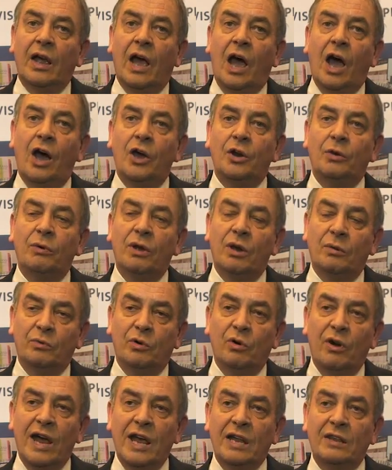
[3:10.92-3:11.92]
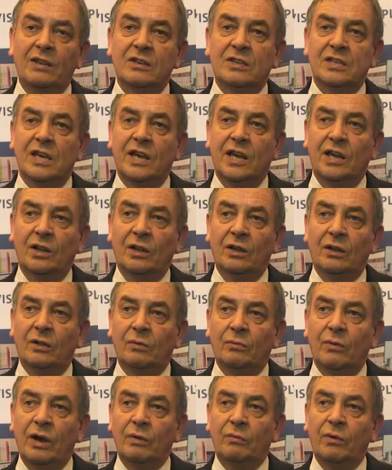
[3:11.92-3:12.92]
how do we upgrade the till
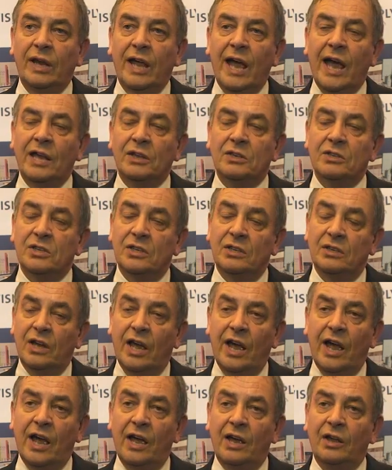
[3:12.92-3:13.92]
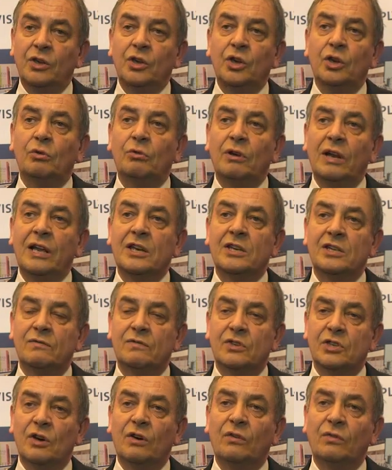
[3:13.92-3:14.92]
when we get a new release of
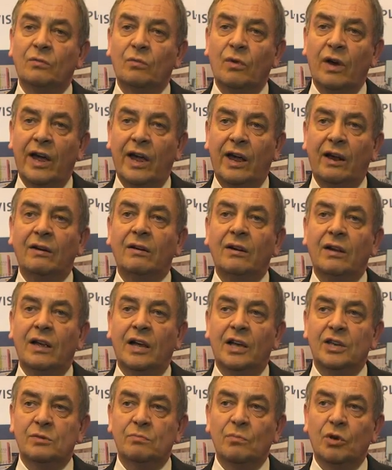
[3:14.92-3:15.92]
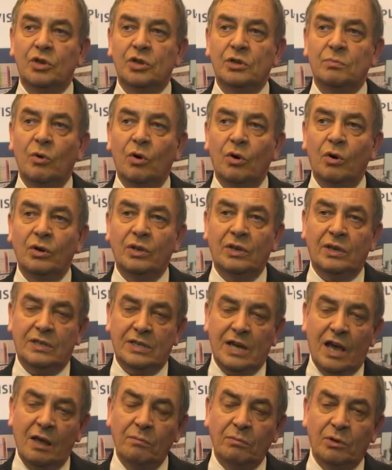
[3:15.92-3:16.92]
software? It's much more
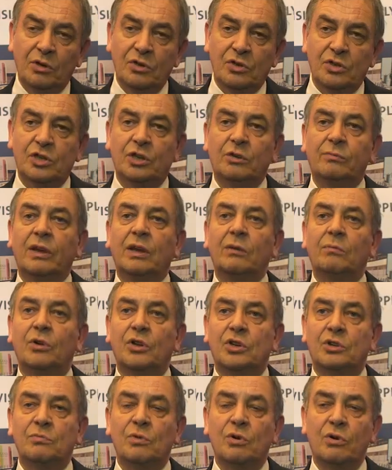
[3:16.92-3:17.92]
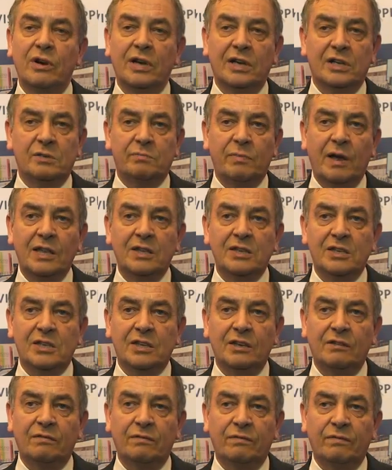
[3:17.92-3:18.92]
time-consuming, much more
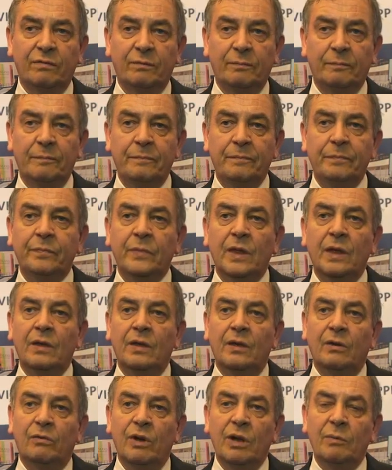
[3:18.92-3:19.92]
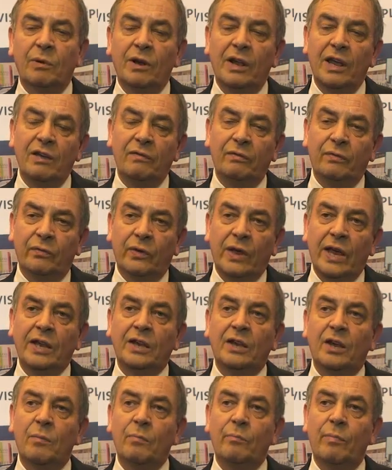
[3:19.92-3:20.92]
expensive. We believe
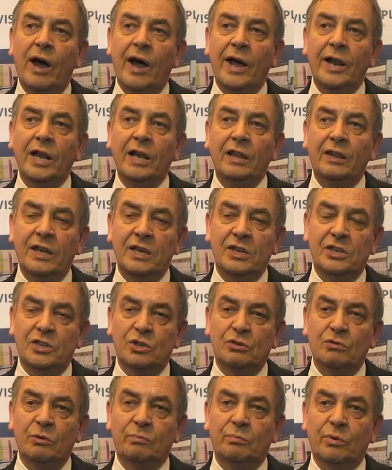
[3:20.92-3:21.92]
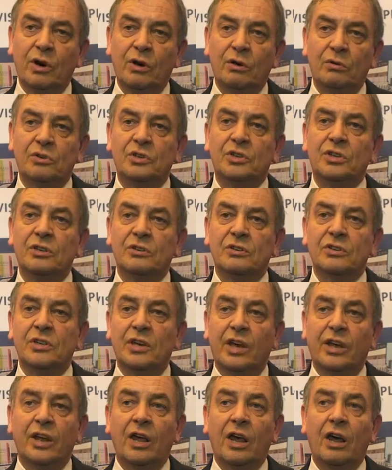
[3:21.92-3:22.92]
in combining these 2 approaches,
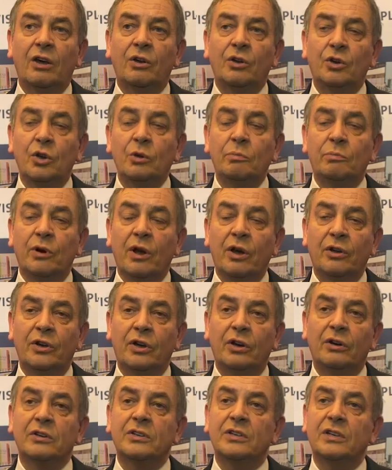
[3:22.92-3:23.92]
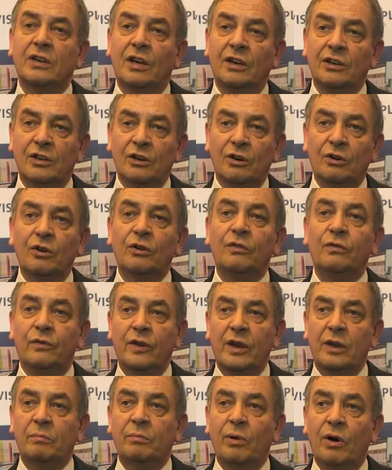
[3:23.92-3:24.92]
and our new product, the called
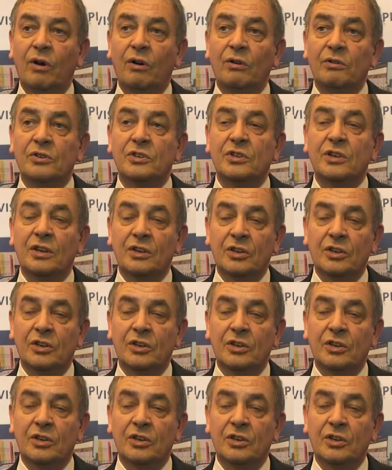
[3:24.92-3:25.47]
FitPos,